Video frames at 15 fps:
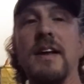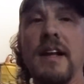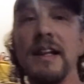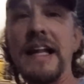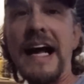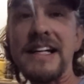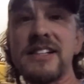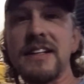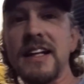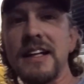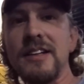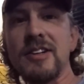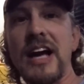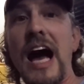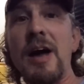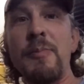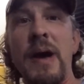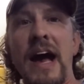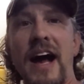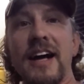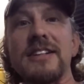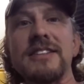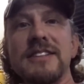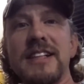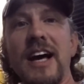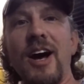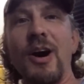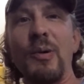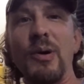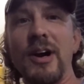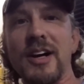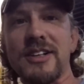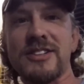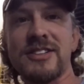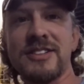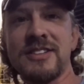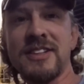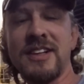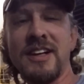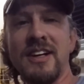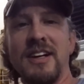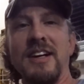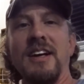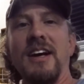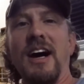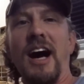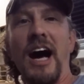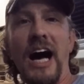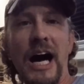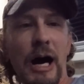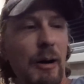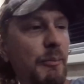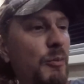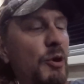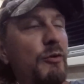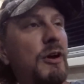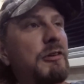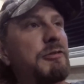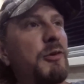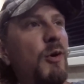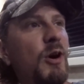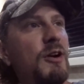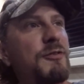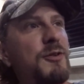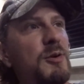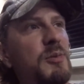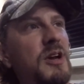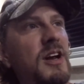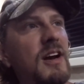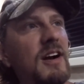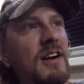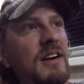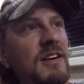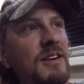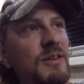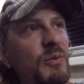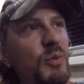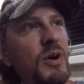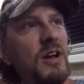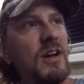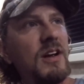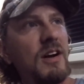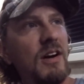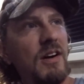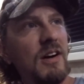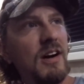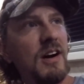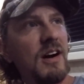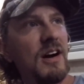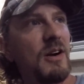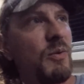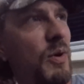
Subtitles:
lights on the little guy max, that's how it works. Moving forward from here, we are